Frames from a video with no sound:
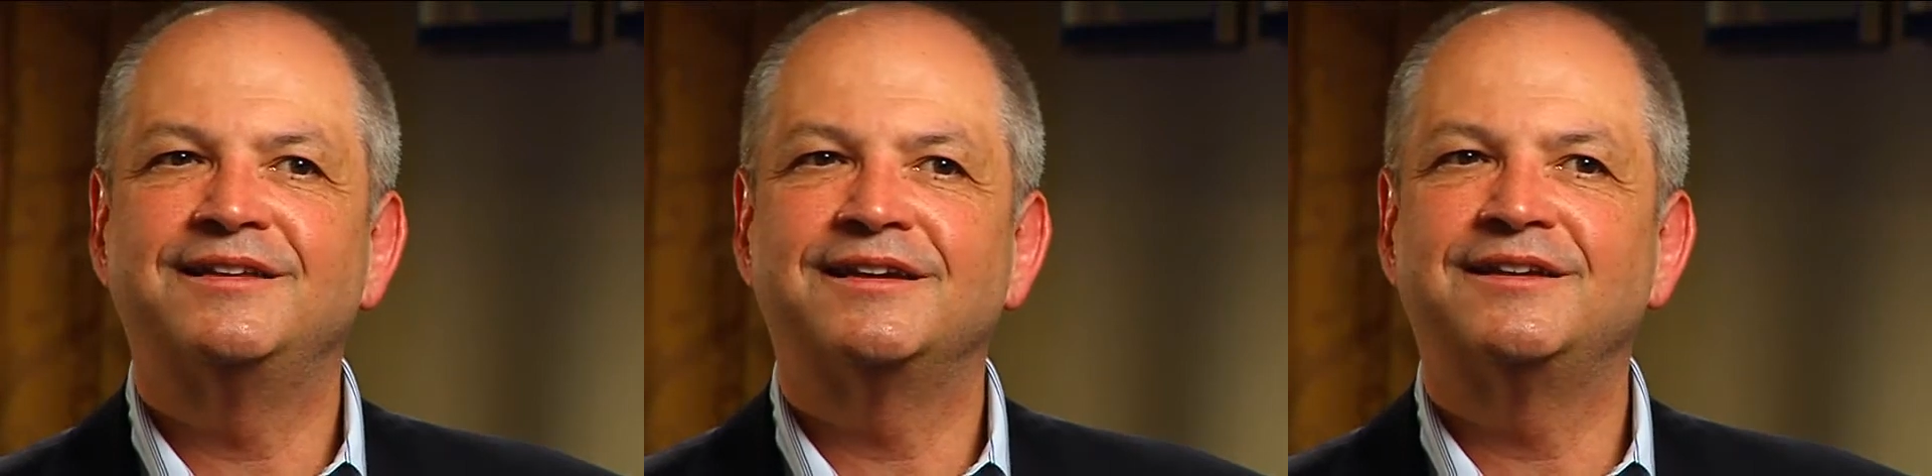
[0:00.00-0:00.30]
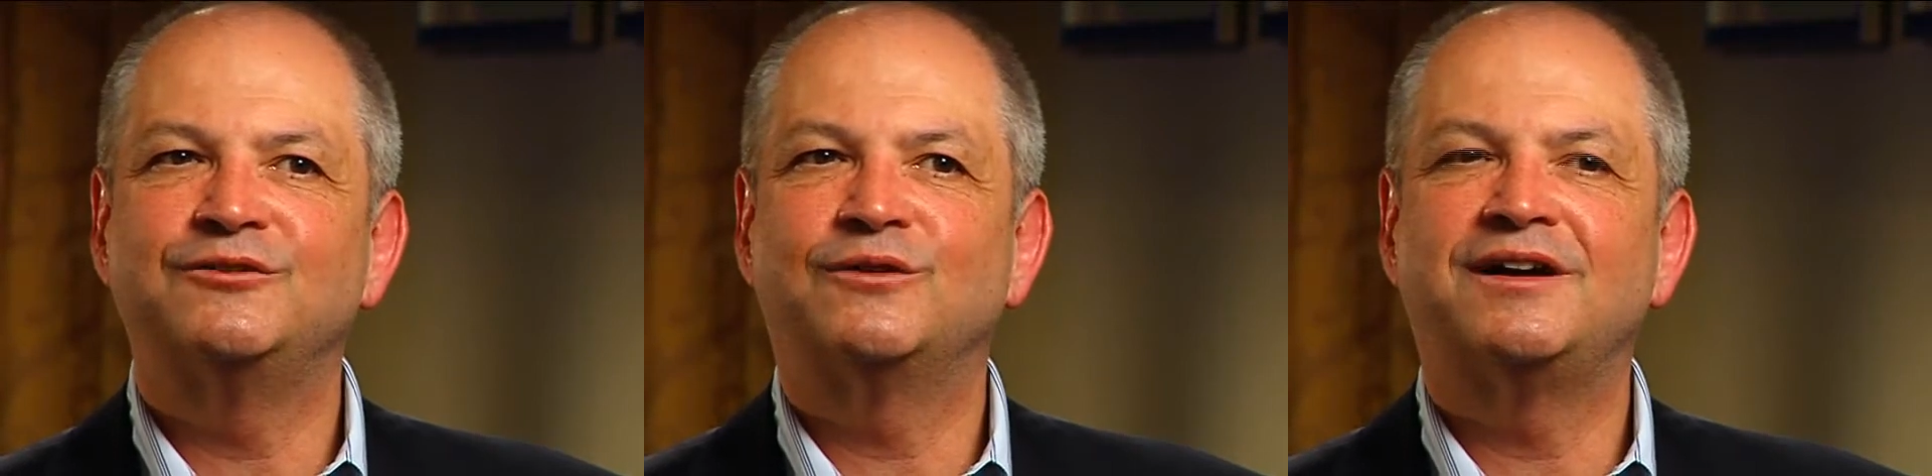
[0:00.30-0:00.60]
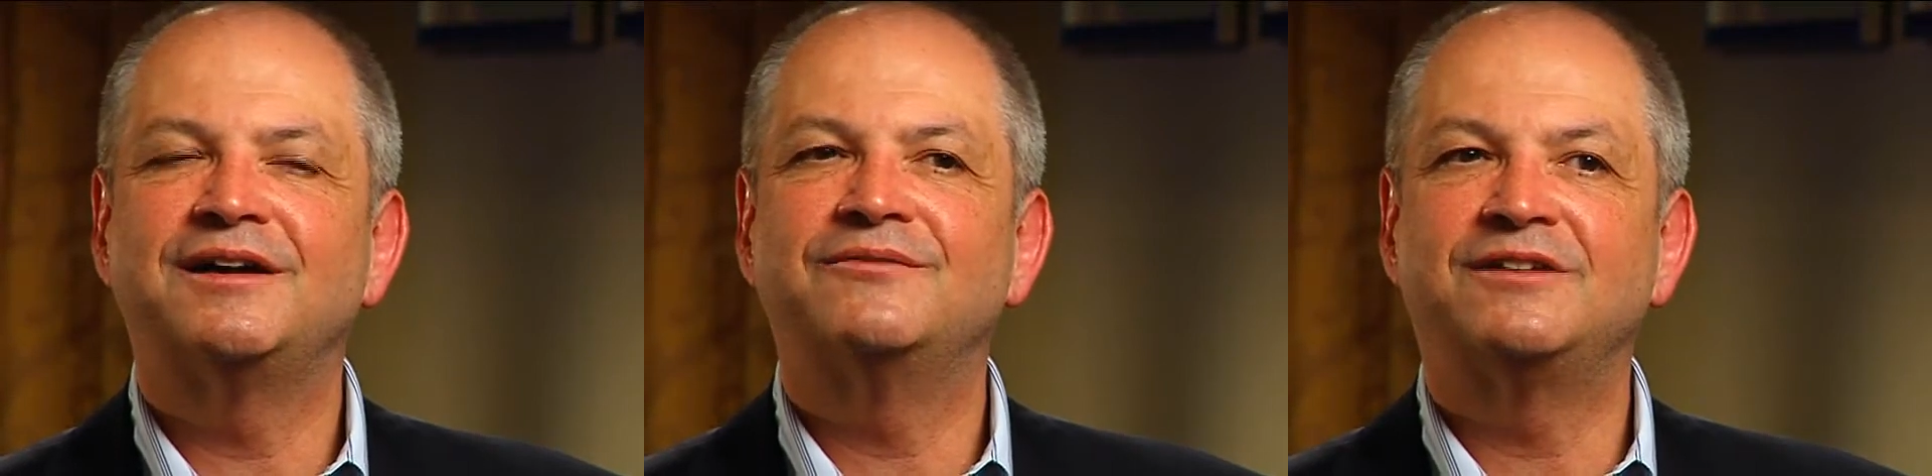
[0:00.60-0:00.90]
that can
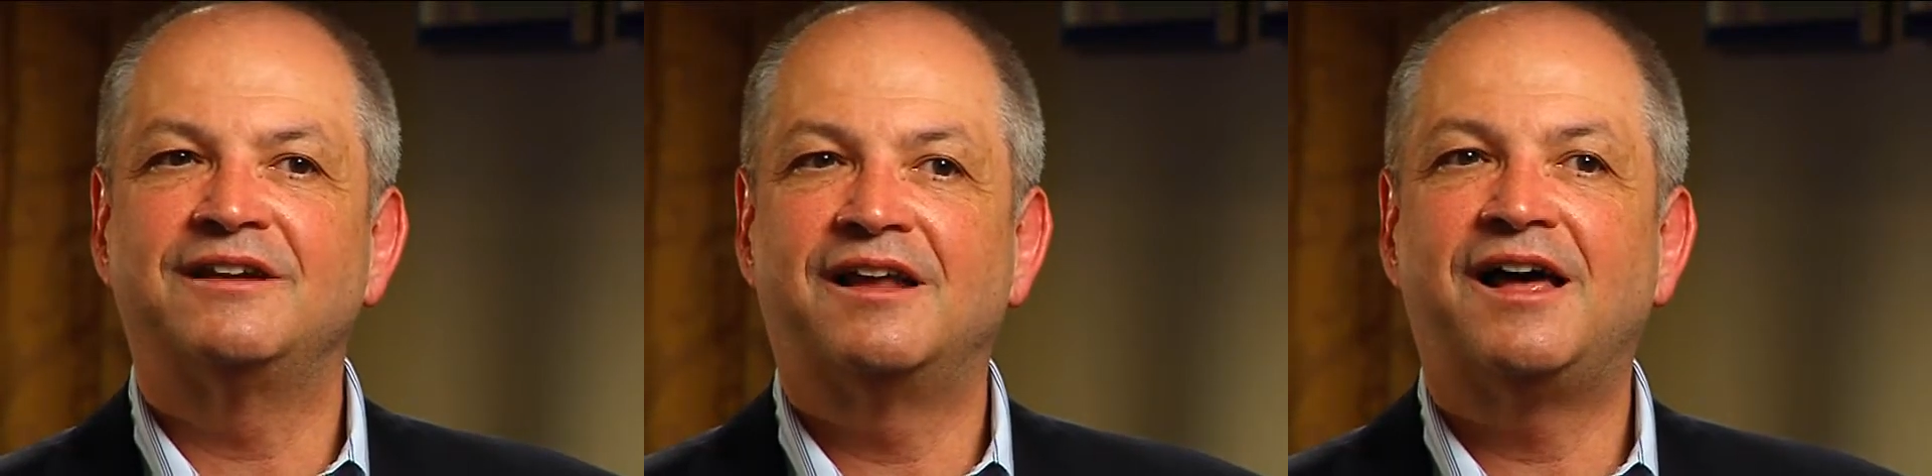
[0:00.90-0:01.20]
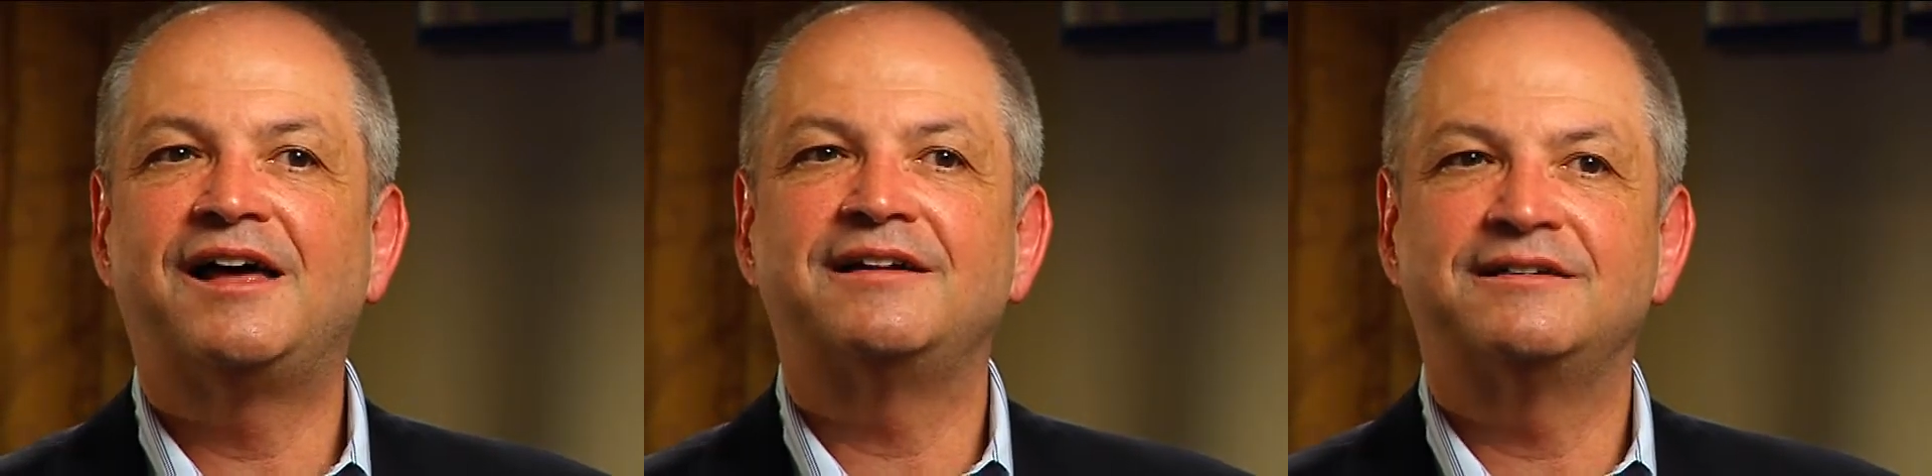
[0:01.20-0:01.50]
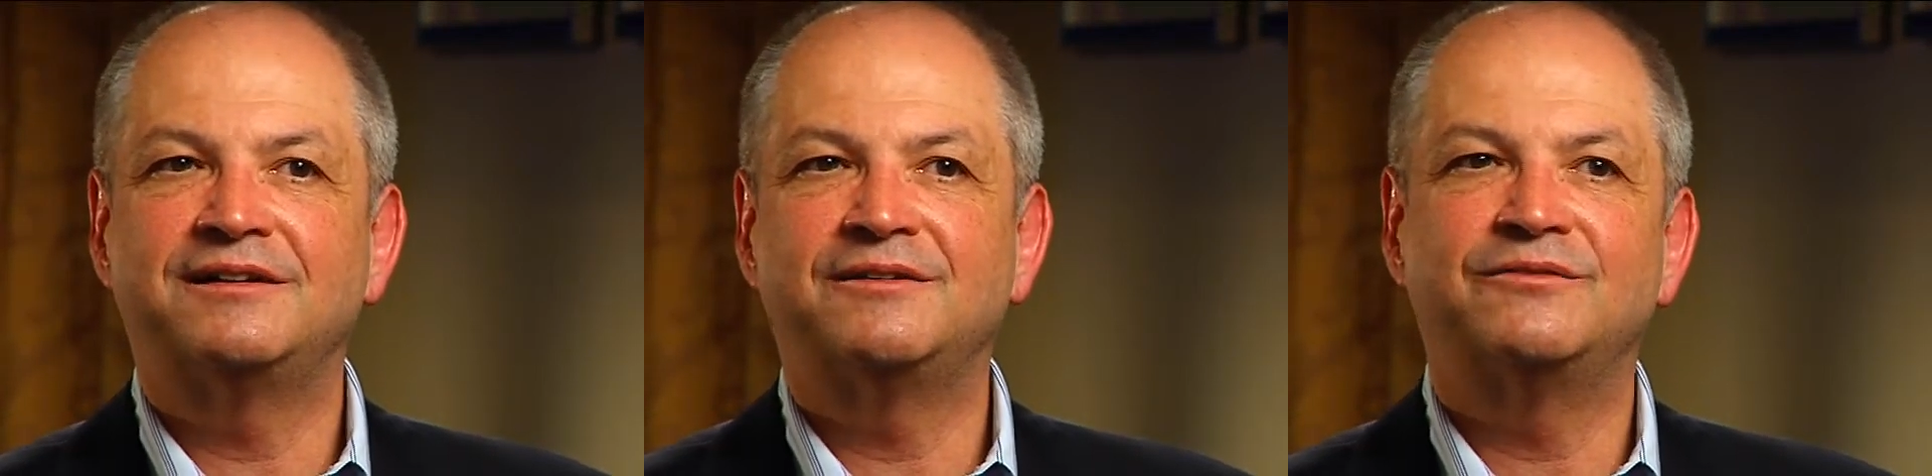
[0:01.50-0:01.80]
drive a lot
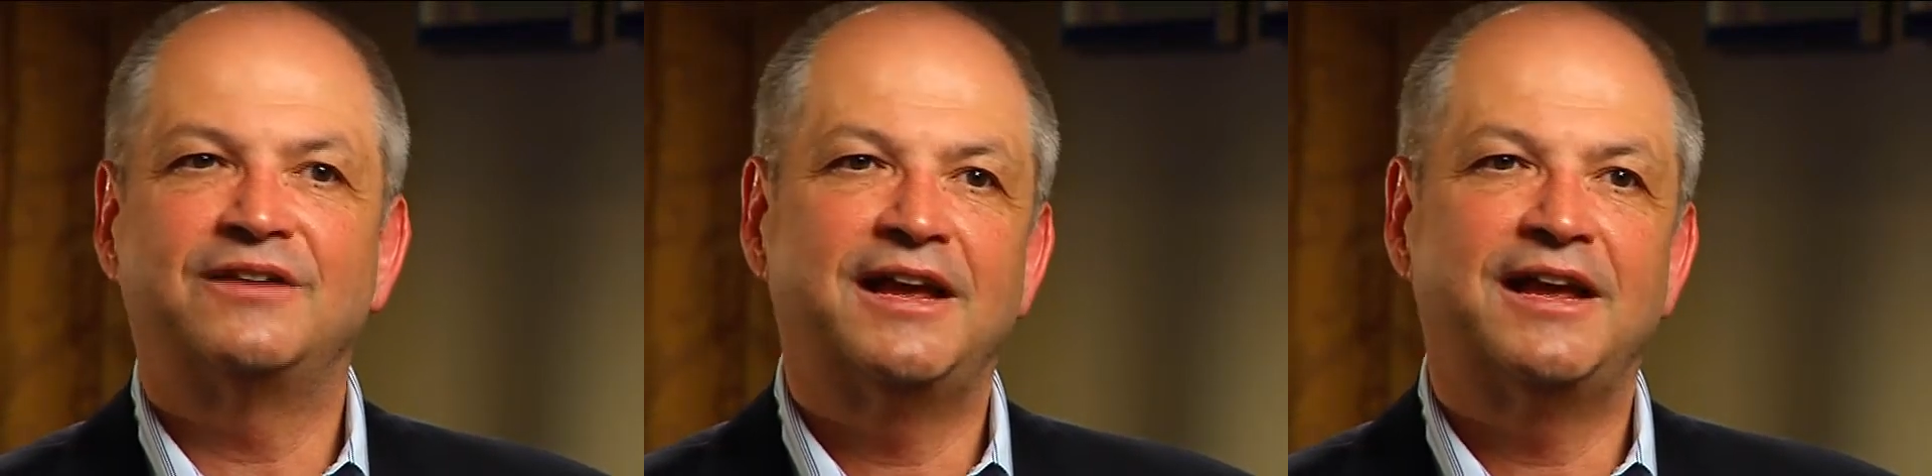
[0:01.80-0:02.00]
of